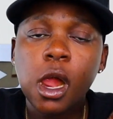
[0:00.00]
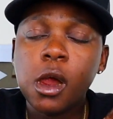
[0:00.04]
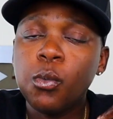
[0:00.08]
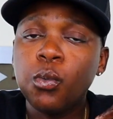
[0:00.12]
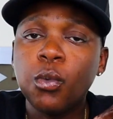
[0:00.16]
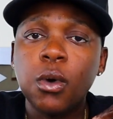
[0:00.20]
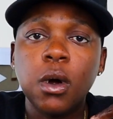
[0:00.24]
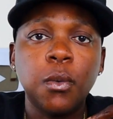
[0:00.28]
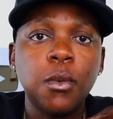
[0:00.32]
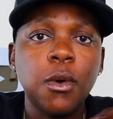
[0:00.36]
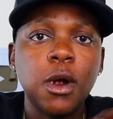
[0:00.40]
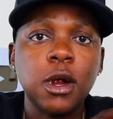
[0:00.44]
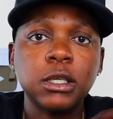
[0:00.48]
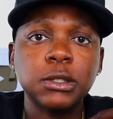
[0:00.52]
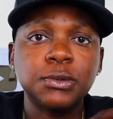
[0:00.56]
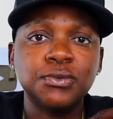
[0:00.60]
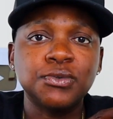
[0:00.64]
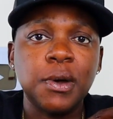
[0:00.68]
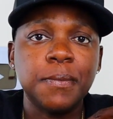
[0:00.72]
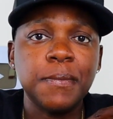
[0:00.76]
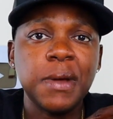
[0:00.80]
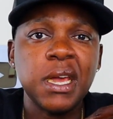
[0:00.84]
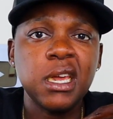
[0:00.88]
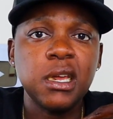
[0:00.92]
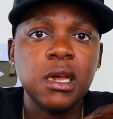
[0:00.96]
what works
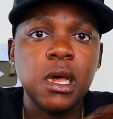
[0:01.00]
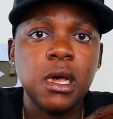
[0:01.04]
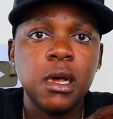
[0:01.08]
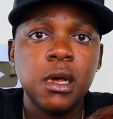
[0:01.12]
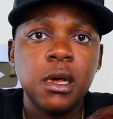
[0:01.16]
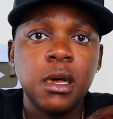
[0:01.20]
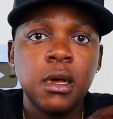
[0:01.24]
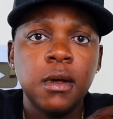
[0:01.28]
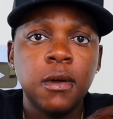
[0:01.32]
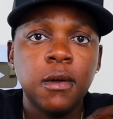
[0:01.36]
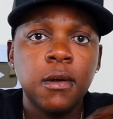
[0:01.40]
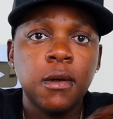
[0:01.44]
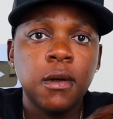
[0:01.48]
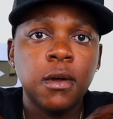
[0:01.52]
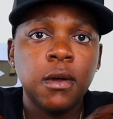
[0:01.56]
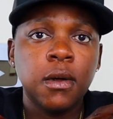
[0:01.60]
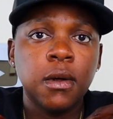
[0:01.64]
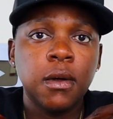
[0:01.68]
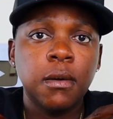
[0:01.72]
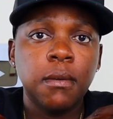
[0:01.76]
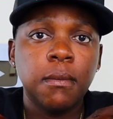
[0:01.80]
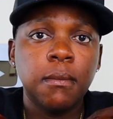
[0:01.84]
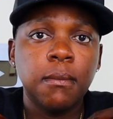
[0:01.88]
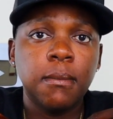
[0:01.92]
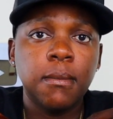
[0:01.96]
for me
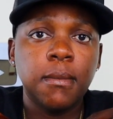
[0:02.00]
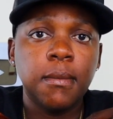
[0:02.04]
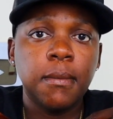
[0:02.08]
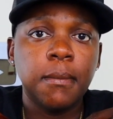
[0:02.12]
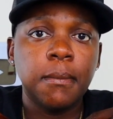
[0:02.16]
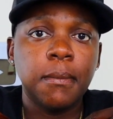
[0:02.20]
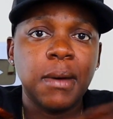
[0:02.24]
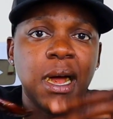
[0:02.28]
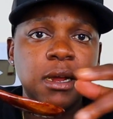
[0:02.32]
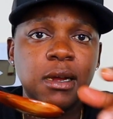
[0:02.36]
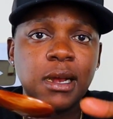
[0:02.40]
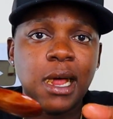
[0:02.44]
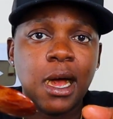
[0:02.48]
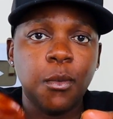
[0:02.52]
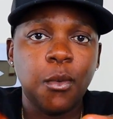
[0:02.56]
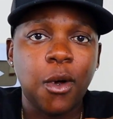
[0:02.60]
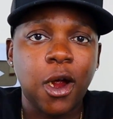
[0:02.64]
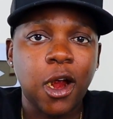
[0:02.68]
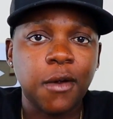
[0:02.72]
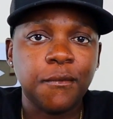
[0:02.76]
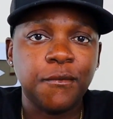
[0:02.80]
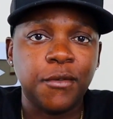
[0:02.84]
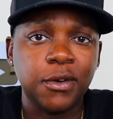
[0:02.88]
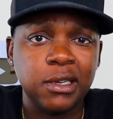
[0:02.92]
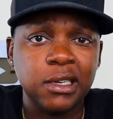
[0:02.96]
might not
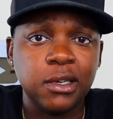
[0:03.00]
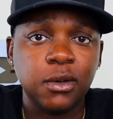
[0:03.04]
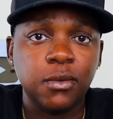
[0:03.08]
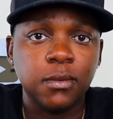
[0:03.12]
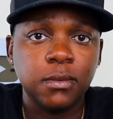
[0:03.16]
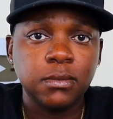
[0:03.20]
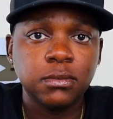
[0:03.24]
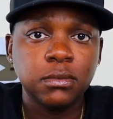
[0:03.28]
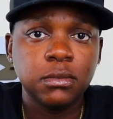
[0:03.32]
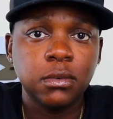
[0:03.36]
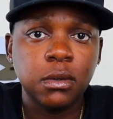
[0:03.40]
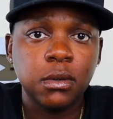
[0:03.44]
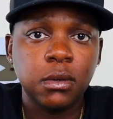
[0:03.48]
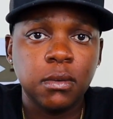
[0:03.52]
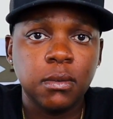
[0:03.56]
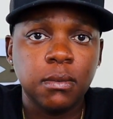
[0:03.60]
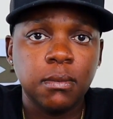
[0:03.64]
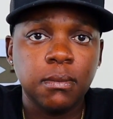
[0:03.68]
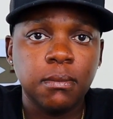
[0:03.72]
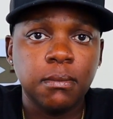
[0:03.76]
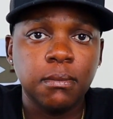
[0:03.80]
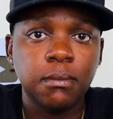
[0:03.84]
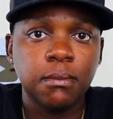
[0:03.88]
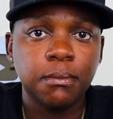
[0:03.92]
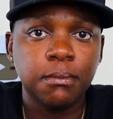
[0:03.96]
work for you,
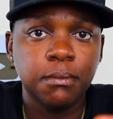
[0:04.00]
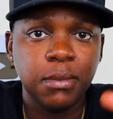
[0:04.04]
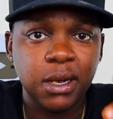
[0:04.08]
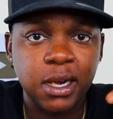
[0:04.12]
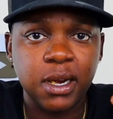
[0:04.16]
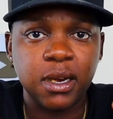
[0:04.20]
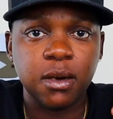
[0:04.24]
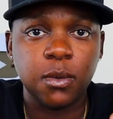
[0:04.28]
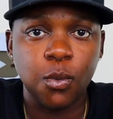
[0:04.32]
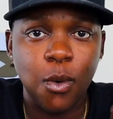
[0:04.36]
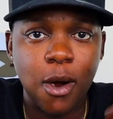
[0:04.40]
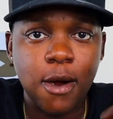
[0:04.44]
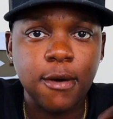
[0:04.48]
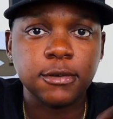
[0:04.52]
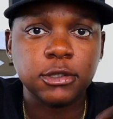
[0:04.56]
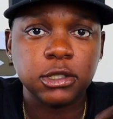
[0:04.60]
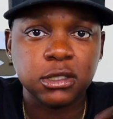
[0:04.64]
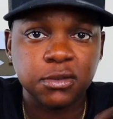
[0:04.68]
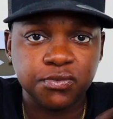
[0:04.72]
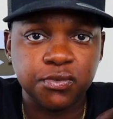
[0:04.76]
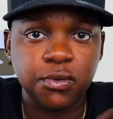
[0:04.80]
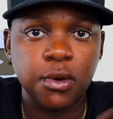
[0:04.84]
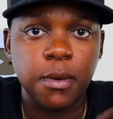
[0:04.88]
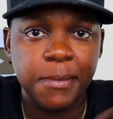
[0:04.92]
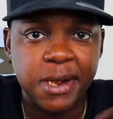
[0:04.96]
but it works
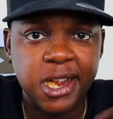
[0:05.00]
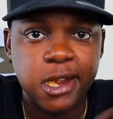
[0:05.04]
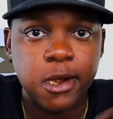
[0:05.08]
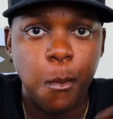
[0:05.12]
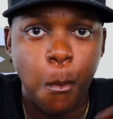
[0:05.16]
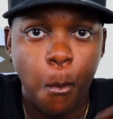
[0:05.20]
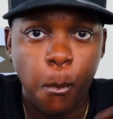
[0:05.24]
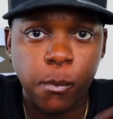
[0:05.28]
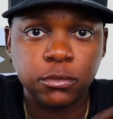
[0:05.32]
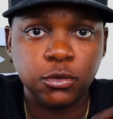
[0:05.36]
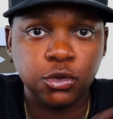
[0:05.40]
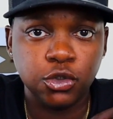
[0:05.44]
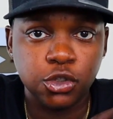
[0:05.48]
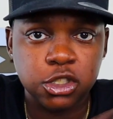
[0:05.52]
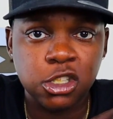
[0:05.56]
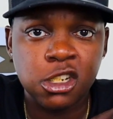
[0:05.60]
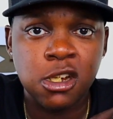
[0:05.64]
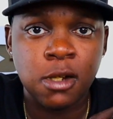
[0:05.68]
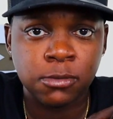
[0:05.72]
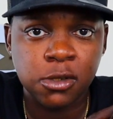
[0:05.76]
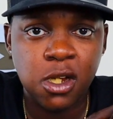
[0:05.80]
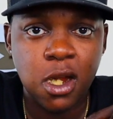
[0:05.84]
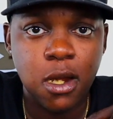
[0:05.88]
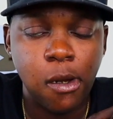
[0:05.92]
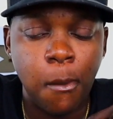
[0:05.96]
for me. You see
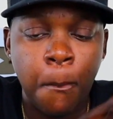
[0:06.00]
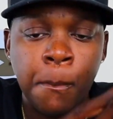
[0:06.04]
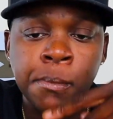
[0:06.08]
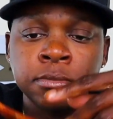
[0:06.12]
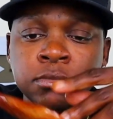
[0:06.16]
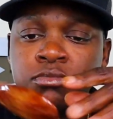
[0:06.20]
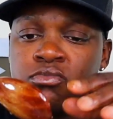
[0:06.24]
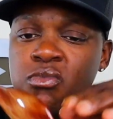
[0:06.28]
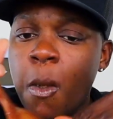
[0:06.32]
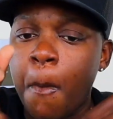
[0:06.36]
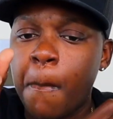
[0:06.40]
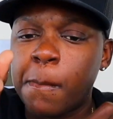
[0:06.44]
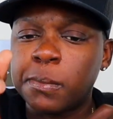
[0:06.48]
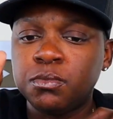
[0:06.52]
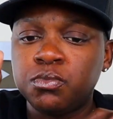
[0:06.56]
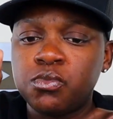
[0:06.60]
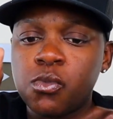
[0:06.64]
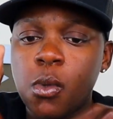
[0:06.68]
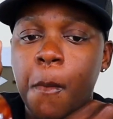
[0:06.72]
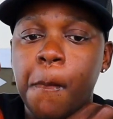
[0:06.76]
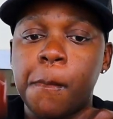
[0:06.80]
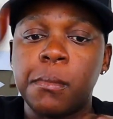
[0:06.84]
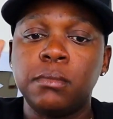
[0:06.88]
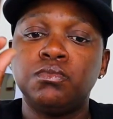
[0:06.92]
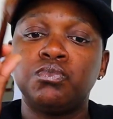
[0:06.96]
what I'm
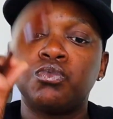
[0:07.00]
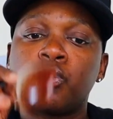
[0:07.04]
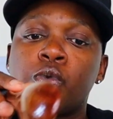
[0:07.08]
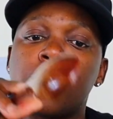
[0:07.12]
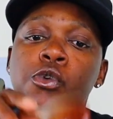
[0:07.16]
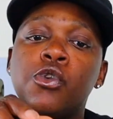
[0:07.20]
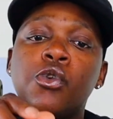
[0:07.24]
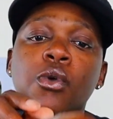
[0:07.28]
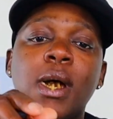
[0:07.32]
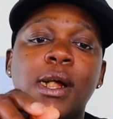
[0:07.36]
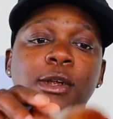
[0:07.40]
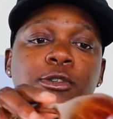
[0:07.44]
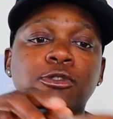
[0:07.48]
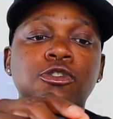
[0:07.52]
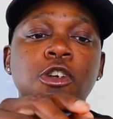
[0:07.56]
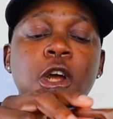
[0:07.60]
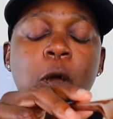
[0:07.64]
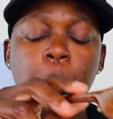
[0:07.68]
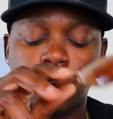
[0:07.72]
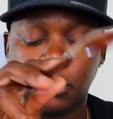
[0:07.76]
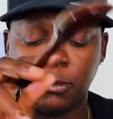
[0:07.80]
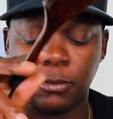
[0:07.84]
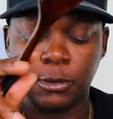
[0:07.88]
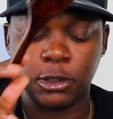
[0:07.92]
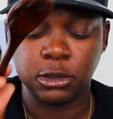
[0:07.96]
saying? You gotta
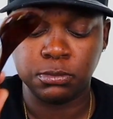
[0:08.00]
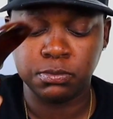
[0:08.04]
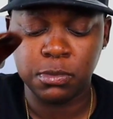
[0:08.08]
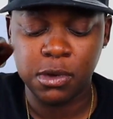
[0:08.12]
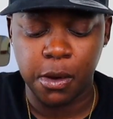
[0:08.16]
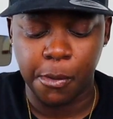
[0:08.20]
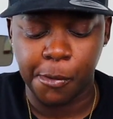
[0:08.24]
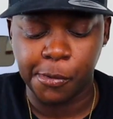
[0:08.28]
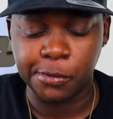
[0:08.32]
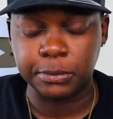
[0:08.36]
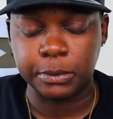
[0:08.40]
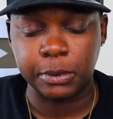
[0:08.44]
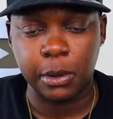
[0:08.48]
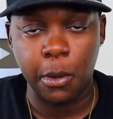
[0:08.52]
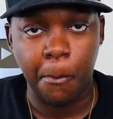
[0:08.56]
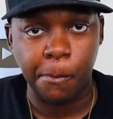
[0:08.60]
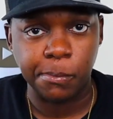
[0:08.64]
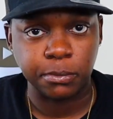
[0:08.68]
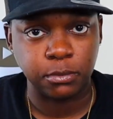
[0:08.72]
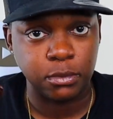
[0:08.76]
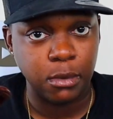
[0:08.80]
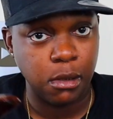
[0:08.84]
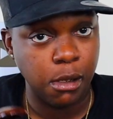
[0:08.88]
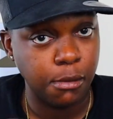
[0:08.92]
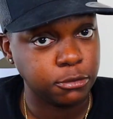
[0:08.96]
try mm,
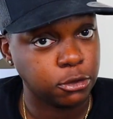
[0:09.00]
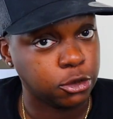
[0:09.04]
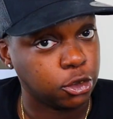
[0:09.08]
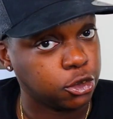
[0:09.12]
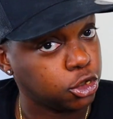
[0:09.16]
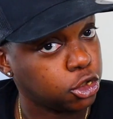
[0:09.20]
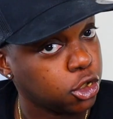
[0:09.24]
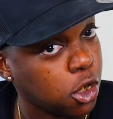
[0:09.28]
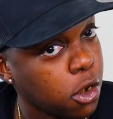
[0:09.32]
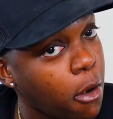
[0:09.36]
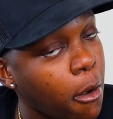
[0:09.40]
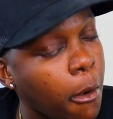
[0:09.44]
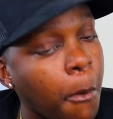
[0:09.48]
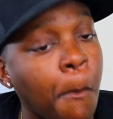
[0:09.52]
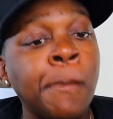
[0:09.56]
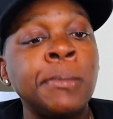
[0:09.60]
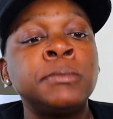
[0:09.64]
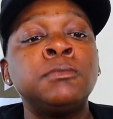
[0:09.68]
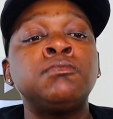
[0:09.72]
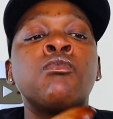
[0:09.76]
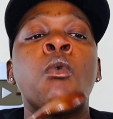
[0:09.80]
spit. That's a chunk.